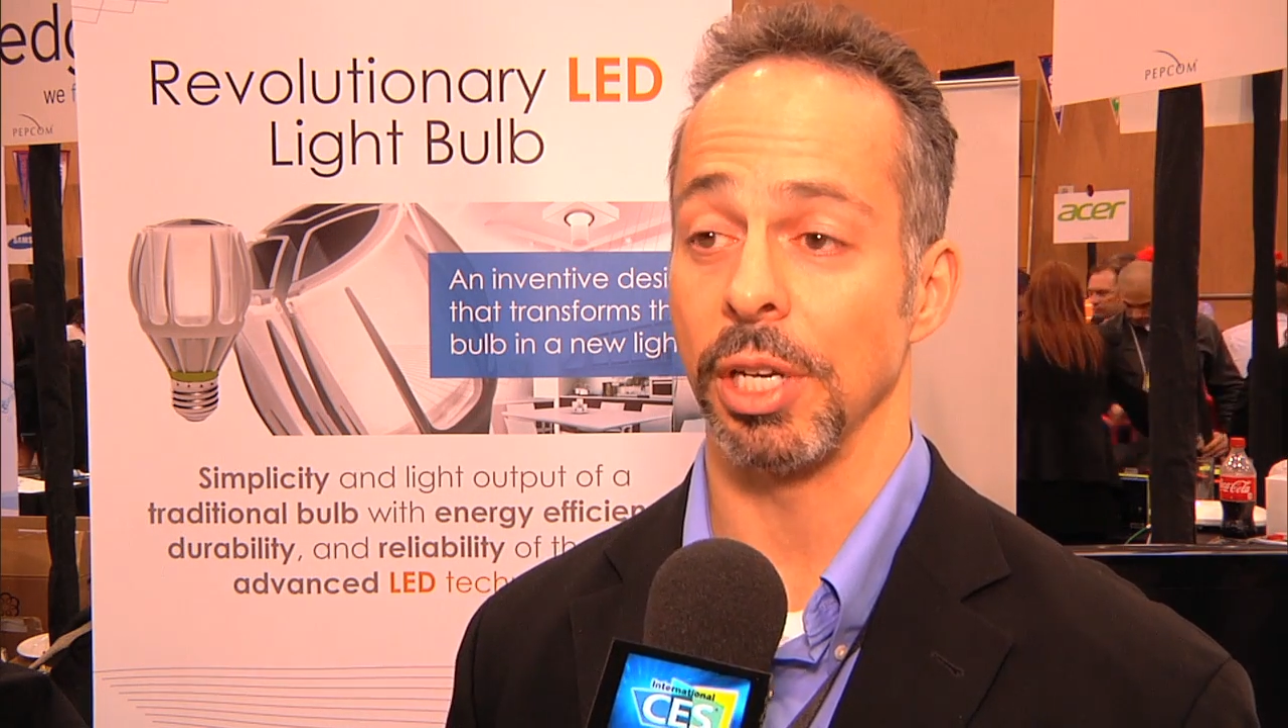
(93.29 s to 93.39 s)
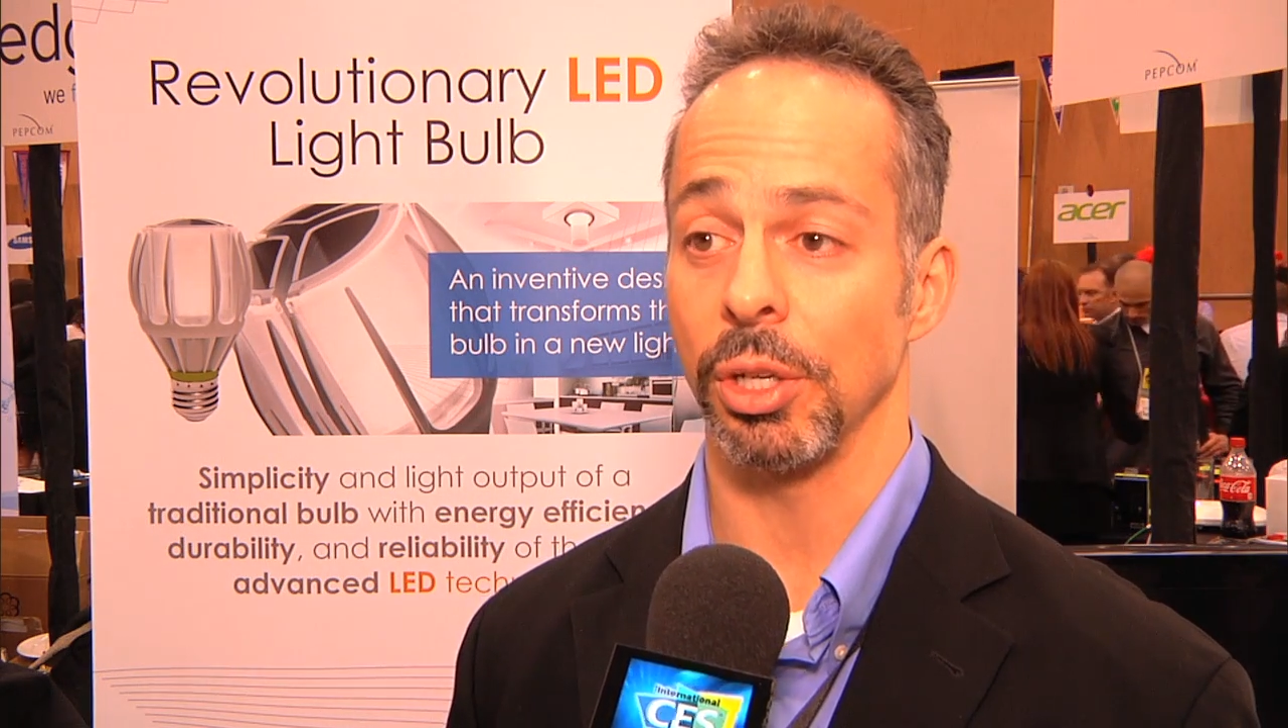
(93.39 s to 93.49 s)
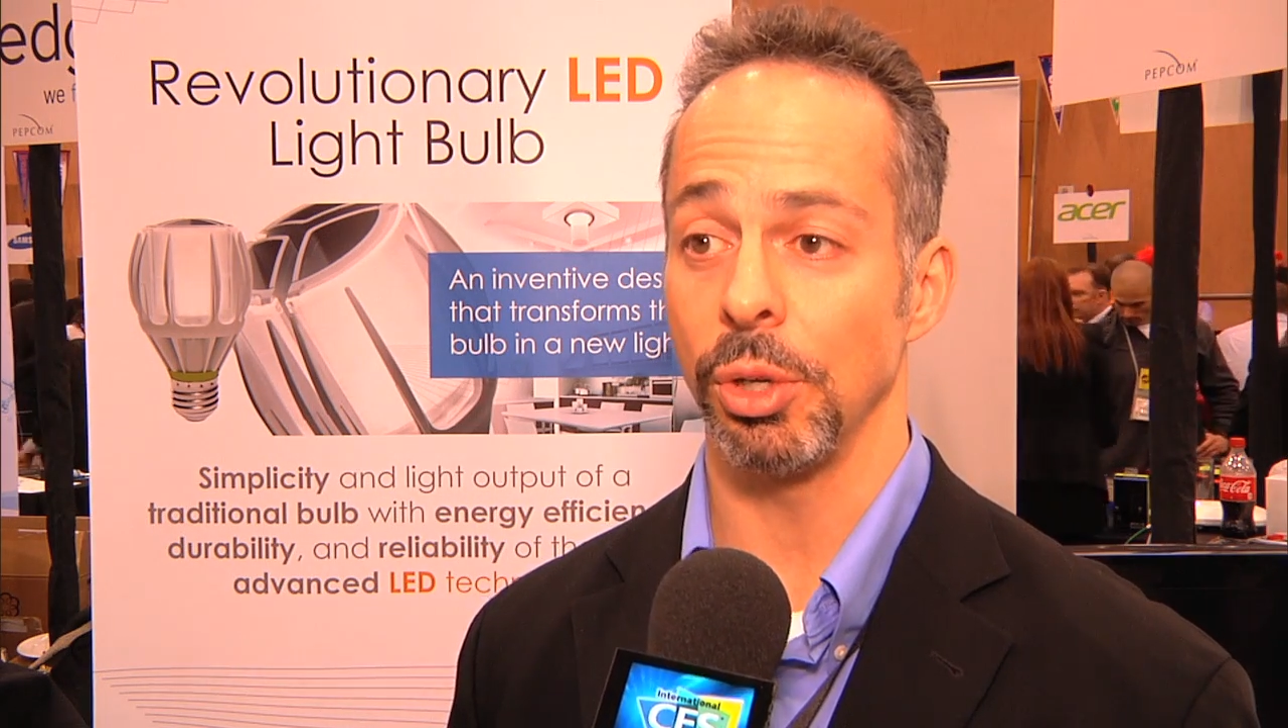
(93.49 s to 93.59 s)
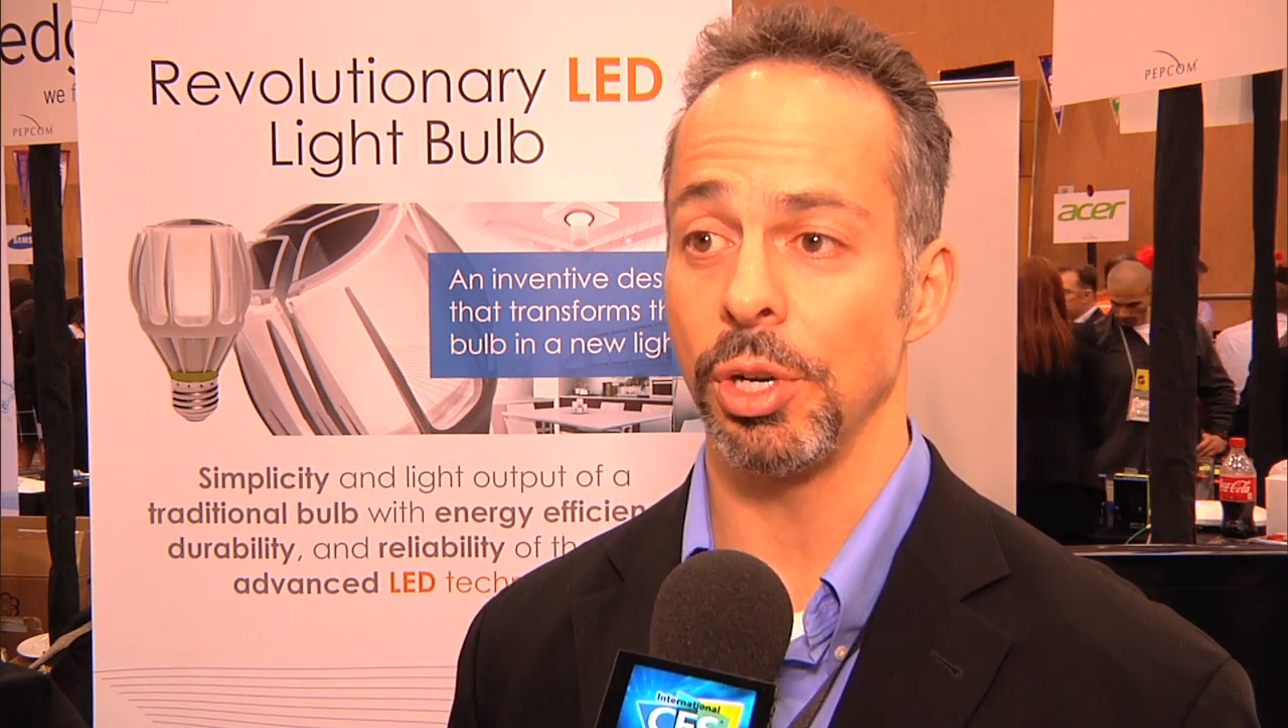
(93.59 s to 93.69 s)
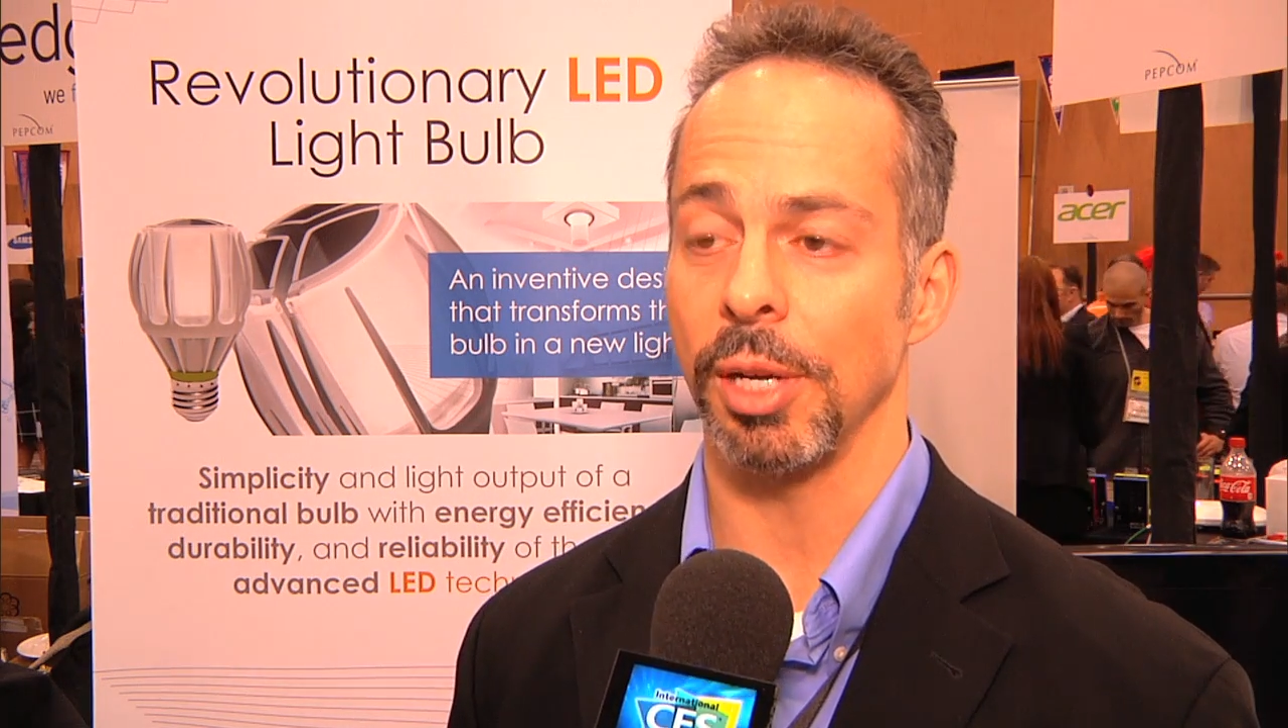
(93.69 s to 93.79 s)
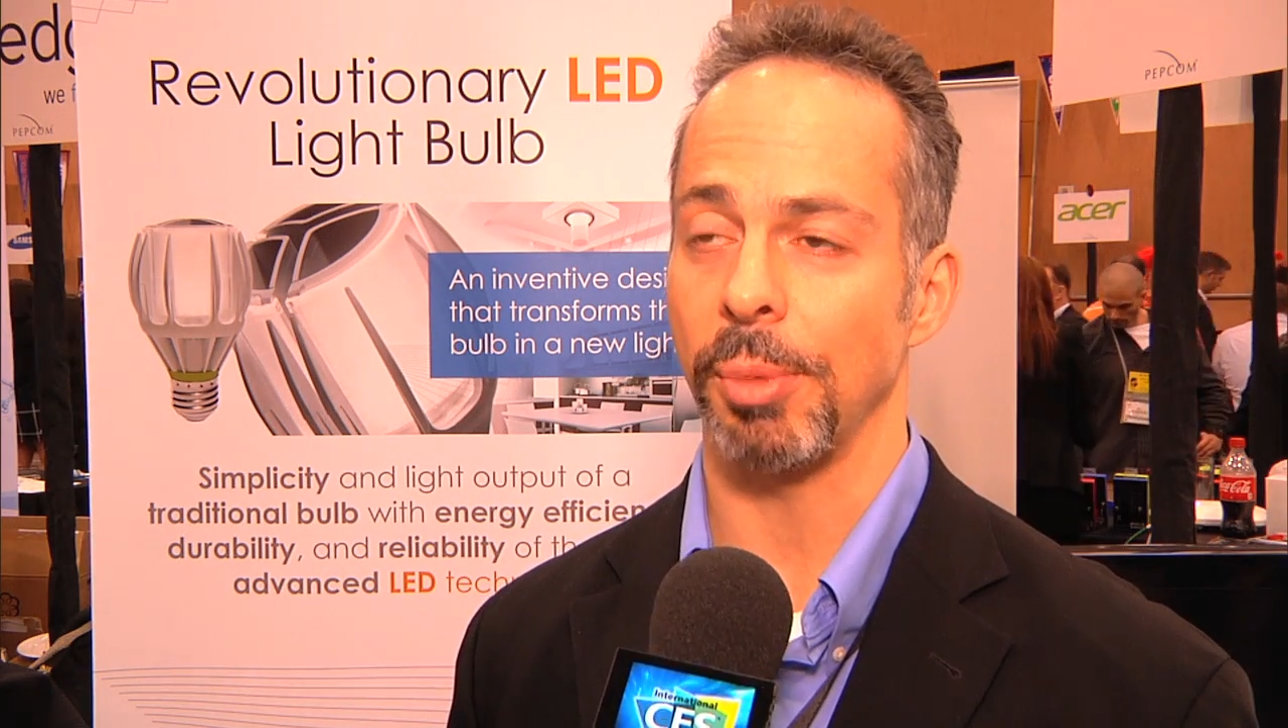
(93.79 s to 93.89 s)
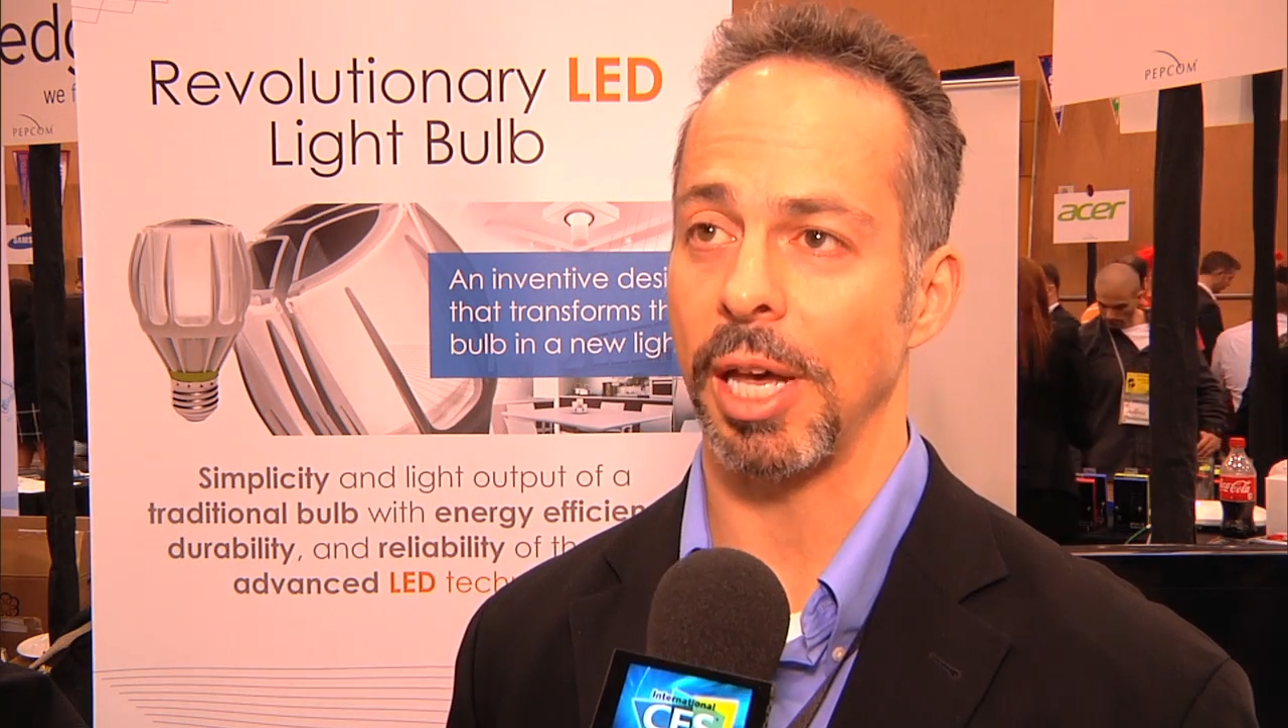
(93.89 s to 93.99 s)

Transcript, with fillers: including